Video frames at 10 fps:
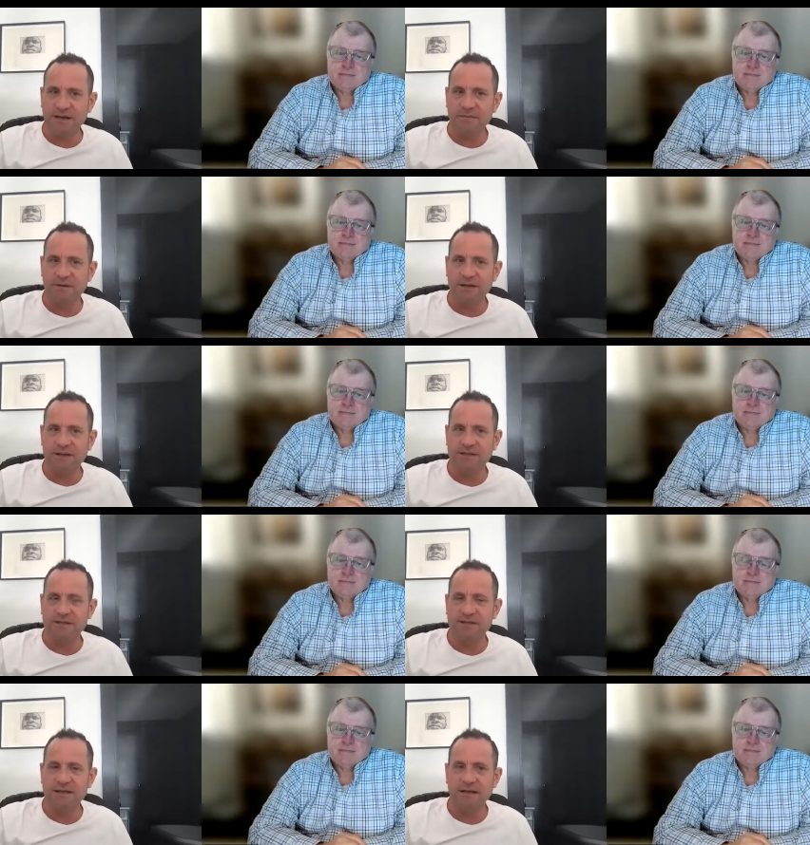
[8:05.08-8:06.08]
Speaker 1: up and
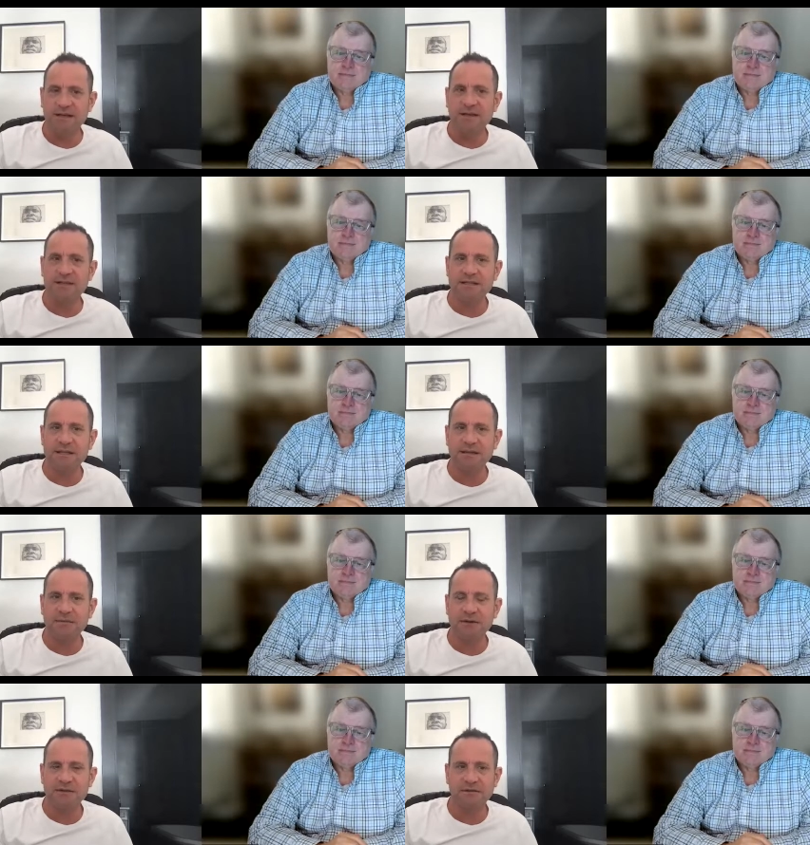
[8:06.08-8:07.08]
let's uh, let's let the
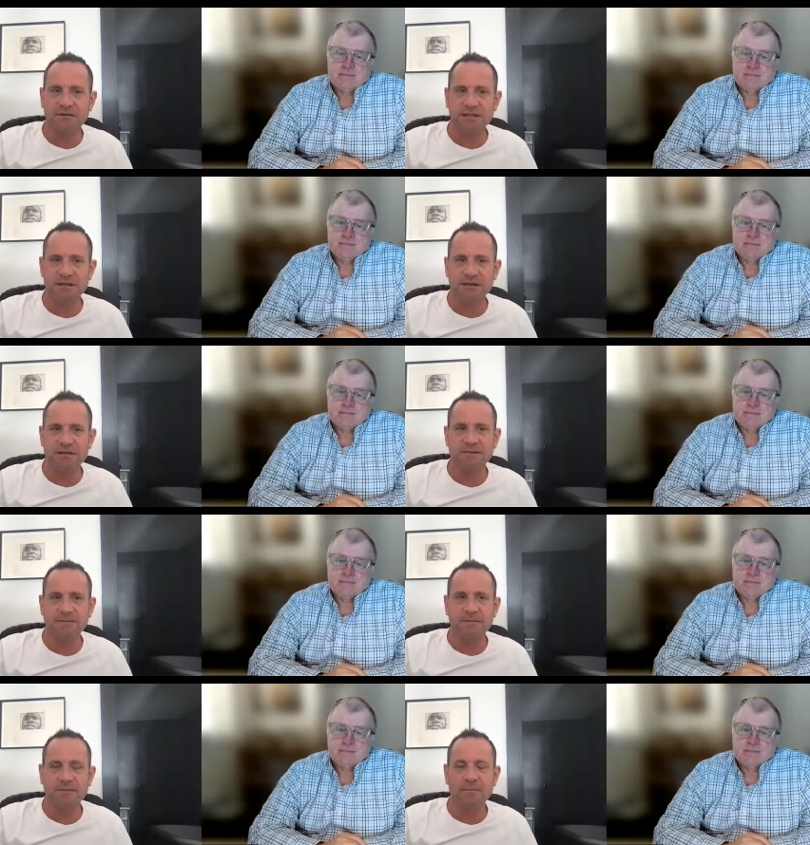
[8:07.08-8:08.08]
most efficient
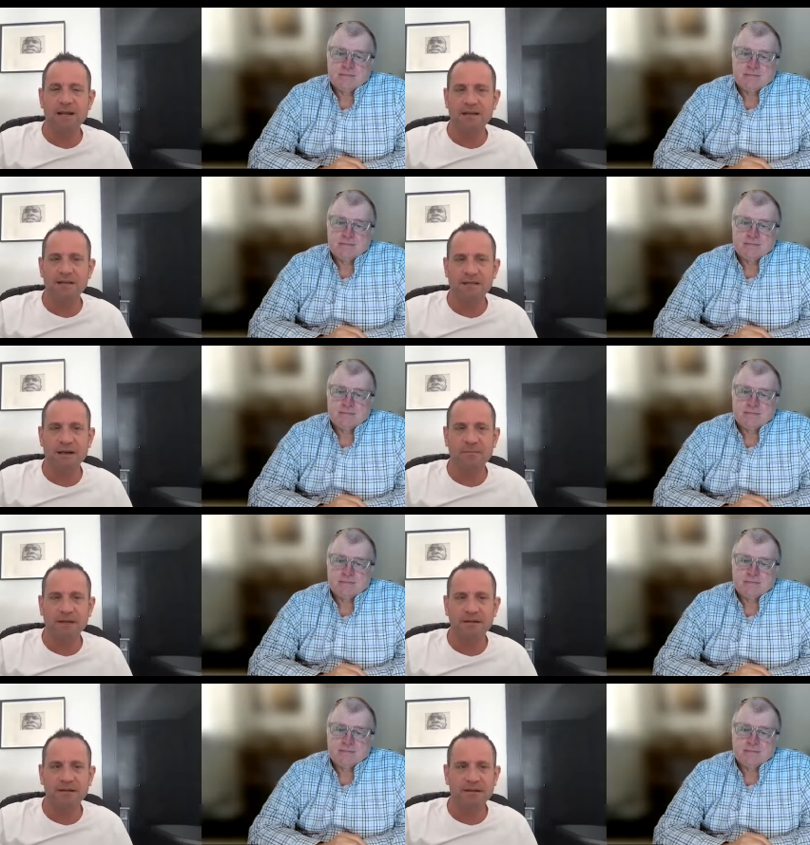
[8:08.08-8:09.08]
players come
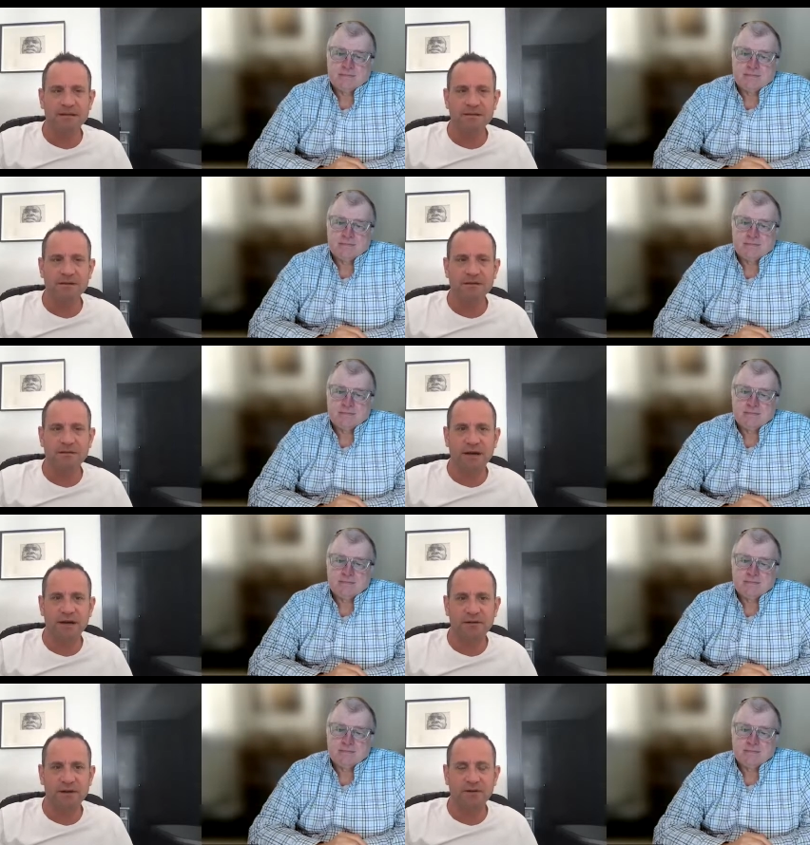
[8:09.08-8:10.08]
in and serve
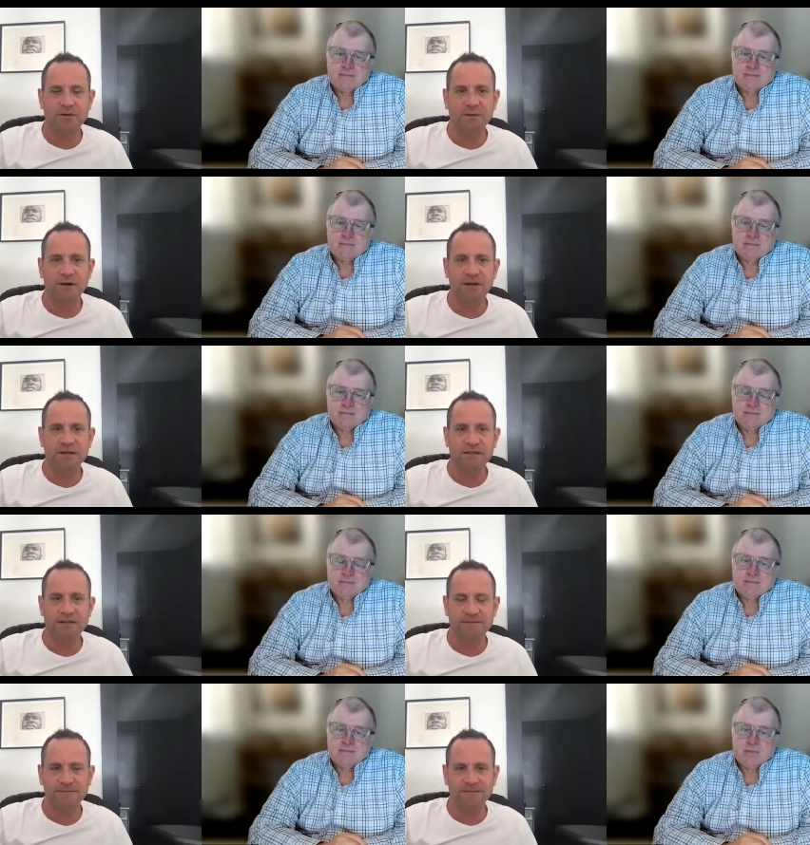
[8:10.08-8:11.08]
our local markets.
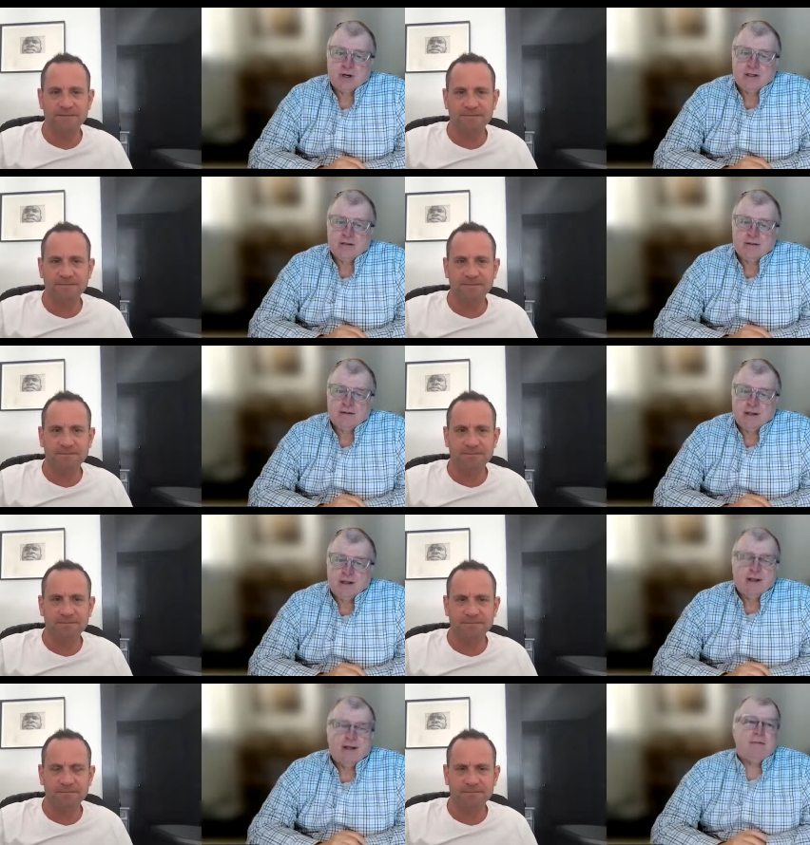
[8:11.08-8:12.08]
Speaker 2: Right.
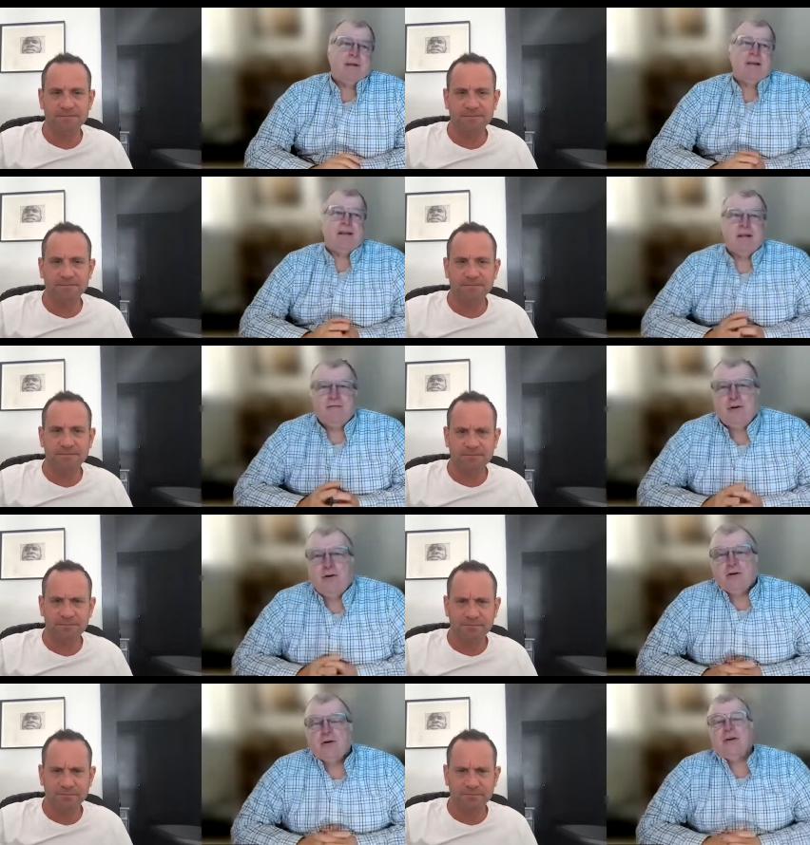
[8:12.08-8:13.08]
I mean, if you
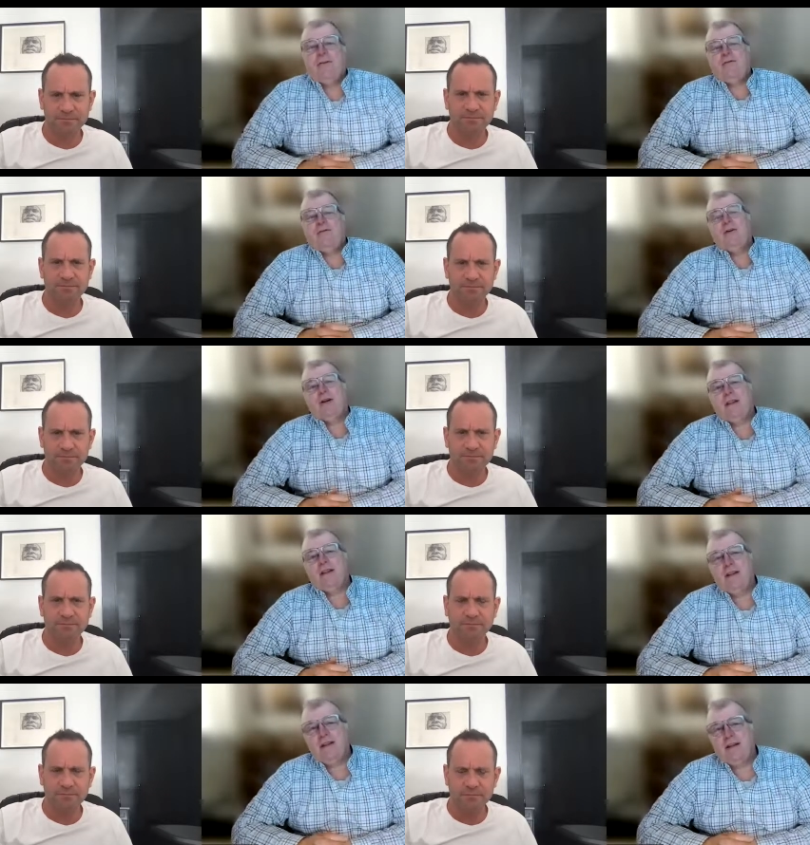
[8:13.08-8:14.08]
look if you look at
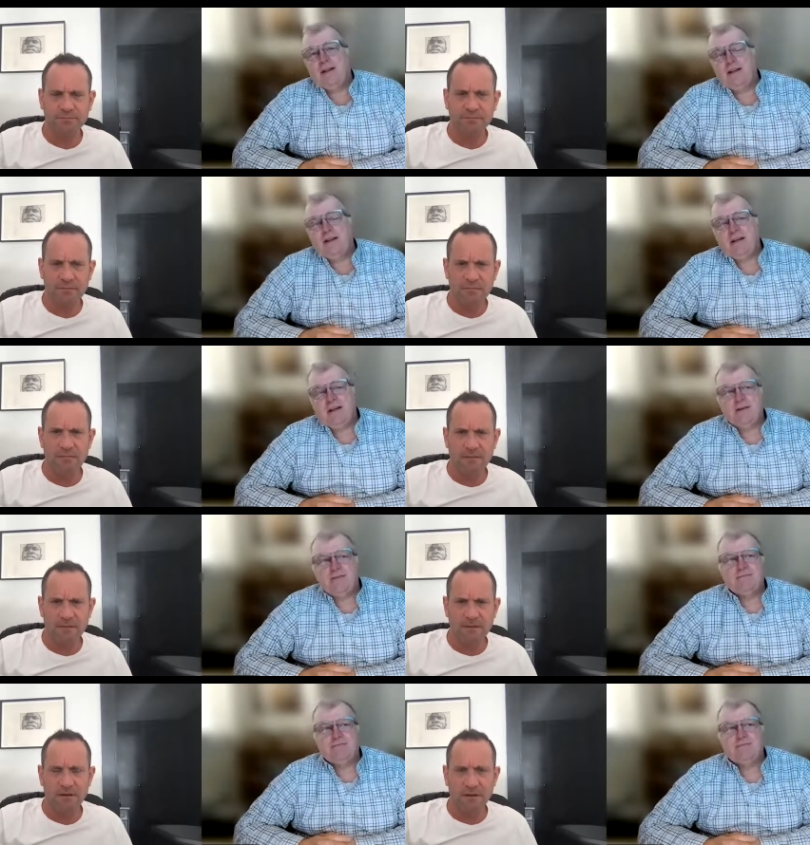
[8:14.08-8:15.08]
the the, the
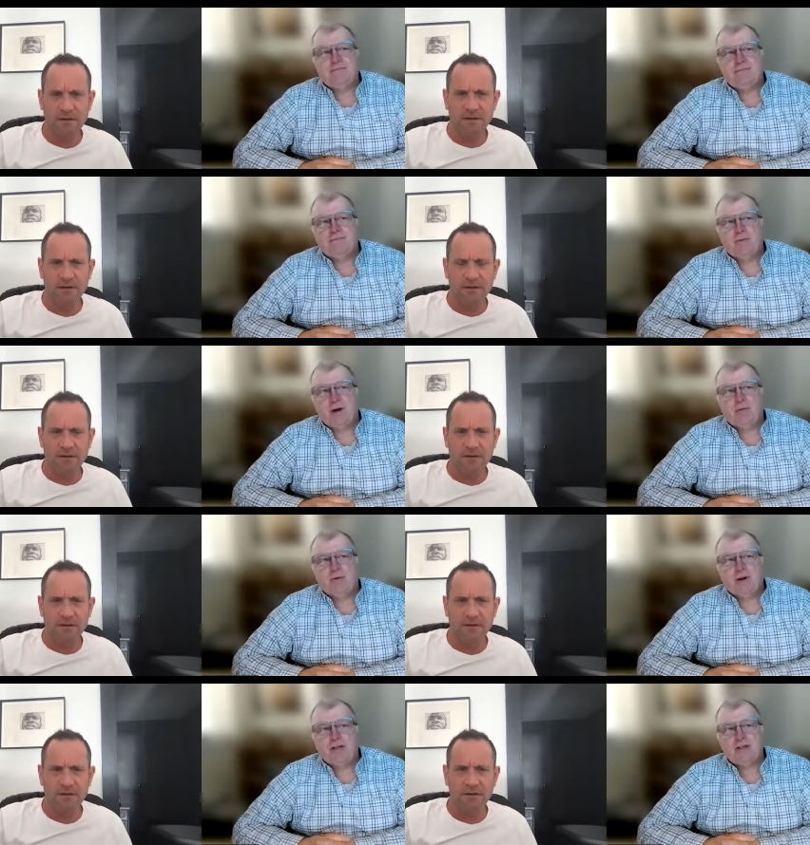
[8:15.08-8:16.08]

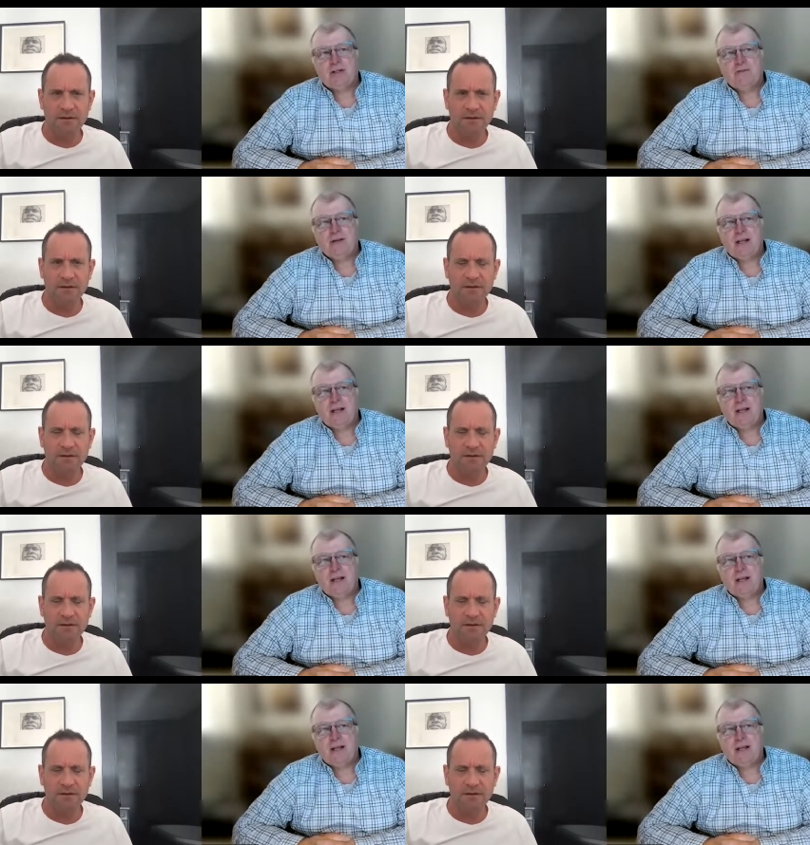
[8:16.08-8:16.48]
operation of an